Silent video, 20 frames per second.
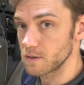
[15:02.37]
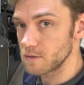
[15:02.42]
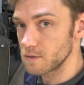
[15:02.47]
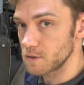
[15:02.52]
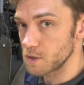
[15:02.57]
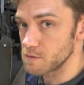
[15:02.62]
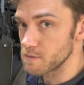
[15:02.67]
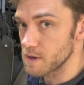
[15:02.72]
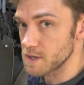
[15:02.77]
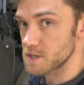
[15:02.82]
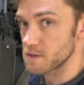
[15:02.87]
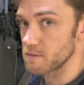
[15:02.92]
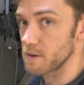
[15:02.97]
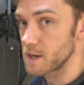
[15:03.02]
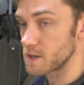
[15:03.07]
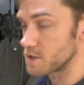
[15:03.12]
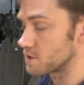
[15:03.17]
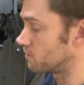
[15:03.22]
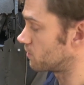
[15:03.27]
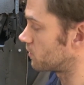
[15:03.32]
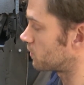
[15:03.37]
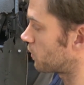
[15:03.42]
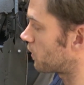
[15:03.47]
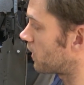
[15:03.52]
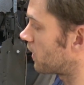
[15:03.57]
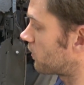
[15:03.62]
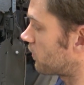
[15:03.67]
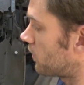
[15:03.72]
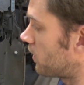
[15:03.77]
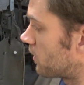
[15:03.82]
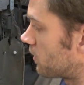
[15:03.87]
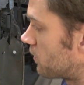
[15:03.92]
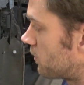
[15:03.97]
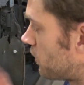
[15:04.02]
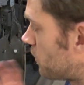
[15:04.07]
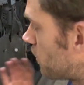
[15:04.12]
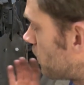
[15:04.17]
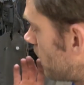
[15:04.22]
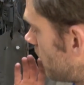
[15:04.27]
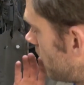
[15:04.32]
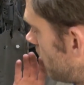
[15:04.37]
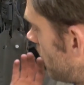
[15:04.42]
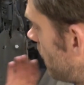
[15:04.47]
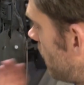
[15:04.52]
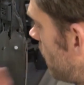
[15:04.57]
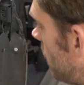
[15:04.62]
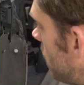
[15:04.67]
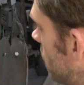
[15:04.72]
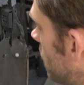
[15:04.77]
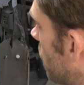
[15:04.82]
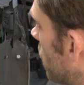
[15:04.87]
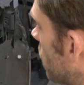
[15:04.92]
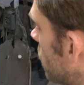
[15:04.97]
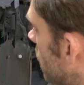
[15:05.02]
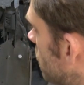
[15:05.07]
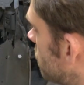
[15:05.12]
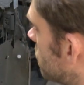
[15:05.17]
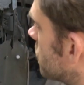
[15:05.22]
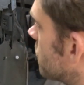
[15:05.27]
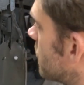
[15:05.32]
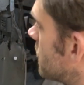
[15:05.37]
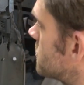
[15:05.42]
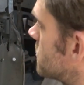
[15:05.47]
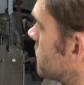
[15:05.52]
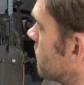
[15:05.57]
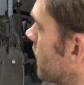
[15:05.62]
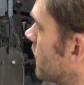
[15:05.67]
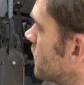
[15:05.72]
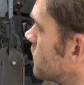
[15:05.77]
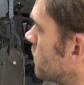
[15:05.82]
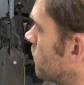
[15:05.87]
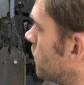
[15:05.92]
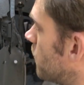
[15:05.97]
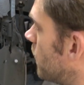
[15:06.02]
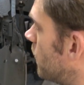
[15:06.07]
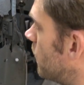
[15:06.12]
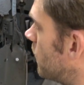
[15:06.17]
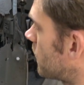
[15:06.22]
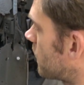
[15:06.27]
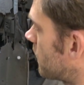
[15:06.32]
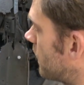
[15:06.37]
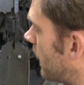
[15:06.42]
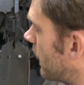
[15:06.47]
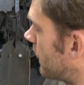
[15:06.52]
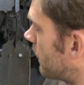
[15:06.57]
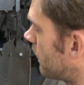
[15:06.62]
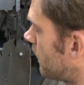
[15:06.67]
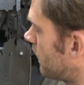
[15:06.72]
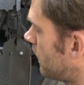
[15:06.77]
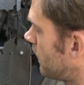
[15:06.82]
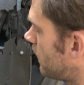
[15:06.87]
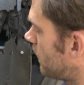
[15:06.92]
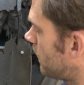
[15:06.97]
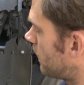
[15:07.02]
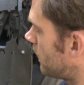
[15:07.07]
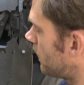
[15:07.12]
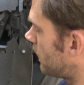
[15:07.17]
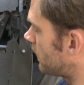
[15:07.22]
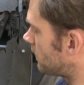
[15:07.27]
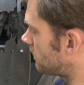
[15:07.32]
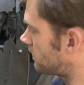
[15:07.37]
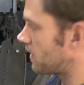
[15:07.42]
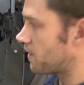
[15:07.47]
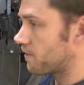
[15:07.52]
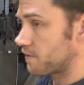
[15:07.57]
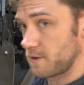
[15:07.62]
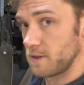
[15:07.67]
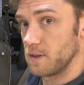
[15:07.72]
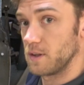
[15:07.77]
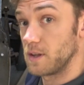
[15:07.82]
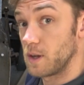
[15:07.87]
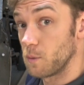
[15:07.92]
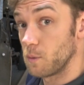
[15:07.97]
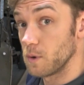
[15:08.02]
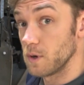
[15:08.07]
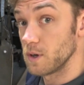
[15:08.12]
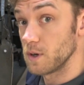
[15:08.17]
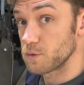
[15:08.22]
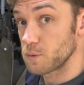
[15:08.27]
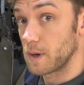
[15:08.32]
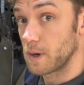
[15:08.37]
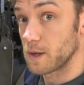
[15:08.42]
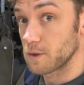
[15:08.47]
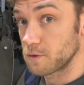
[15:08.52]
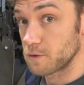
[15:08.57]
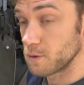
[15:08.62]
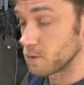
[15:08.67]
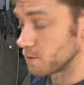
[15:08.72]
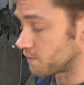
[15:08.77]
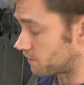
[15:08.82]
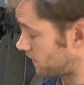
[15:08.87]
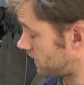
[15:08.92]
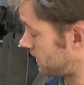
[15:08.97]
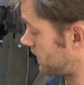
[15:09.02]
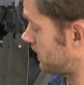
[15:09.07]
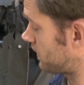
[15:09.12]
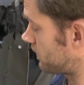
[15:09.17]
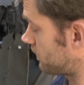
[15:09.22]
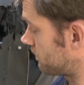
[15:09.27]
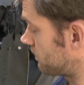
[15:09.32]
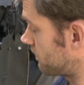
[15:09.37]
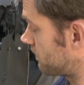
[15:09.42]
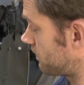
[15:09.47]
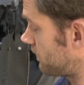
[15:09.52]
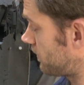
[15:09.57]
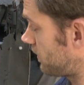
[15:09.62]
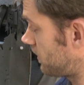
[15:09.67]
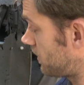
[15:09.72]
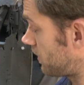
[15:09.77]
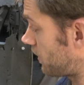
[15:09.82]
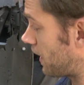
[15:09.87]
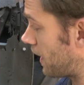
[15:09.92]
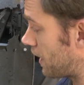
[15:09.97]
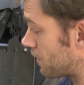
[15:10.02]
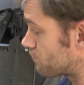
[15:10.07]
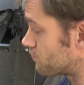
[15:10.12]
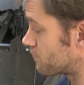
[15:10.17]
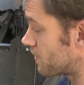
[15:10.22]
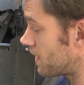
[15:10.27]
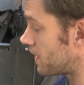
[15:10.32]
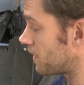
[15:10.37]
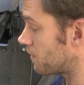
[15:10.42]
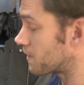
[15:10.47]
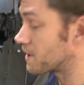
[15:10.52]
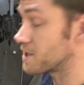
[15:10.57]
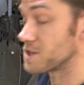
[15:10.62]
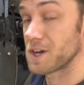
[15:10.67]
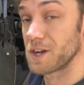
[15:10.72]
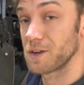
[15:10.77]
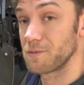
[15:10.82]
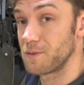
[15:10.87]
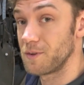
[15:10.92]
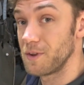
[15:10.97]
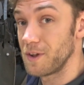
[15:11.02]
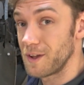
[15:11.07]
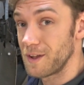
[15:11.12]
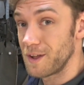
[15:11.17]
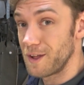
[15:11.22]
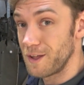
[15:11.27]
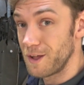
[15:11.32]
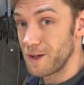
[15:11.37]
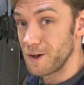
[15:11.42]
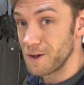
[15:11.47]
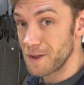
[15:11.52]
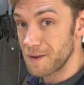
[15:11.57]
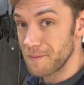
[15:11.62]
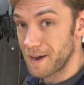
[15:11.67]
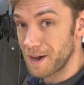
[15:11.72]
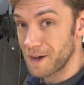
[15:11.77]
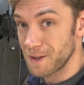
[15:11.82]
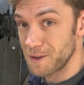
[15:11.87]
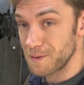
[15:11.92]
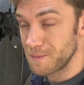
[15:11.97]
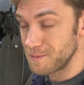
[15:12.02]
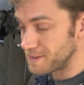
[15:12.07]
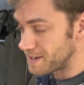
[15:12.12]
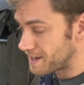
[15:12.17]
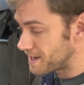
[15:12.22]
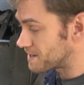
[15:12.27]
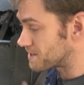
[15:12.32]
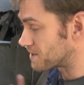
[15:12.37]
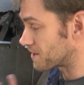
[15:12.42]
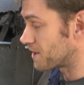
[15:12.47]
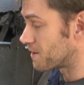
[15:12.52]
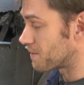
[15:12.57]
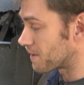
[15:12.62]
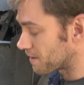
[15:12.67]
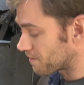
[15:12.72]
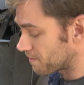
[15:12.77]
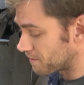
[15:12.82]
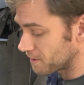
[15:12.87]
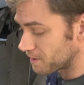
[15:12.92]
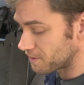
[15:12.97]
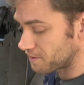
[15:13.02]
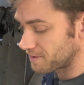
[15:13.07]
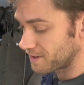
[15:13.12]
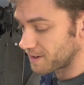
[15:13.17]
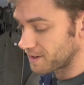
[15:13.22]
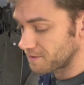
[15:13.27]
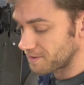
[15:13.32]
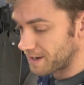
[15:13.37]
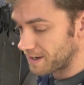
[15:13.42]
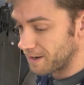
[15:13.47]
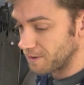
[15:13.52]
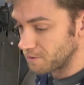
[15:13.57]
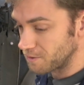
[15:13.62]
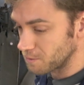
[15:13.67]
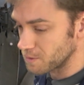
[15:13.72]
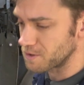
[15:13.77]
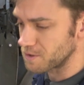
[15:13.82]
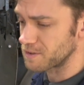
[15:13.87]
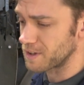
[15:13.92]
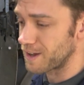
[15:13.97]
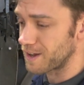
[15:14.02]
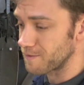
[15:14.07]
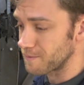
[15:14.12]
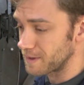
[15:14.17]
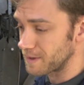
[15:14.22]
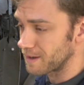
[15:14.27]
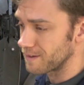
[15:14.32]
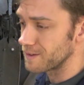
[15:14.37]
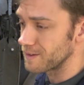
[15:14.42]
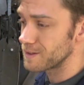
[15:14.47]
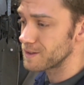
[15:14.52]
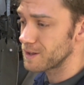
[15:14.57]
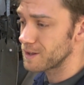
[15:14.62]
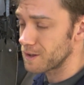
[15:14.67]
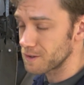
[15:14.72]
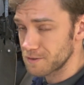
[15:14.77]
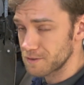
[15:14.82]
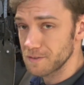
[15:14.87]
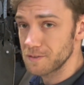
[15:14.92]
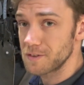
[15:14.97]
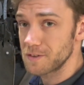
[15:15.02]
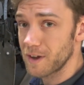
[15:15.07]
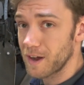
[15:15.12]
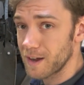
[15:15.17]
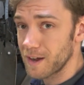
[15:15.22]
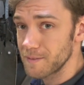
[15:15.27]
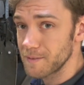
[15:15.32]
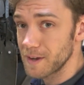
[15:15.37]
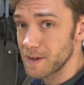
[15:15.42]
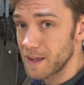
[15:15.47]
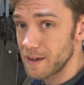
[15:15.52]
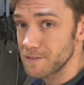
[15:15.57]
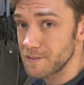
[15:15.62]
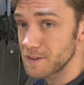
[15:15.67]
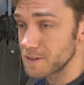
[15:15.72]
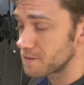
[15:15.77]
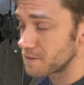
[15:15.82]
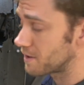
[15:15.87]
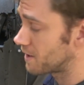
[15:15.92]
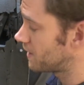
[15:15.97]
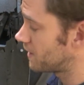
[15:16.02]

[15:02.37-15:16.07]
doing restoration, or you are going to do a lot of restoration work, then it's definitely a worthwhile tool to get. And I really wish I'd heard about them years ago when I first started out. It would have saved me a lot of time and effort,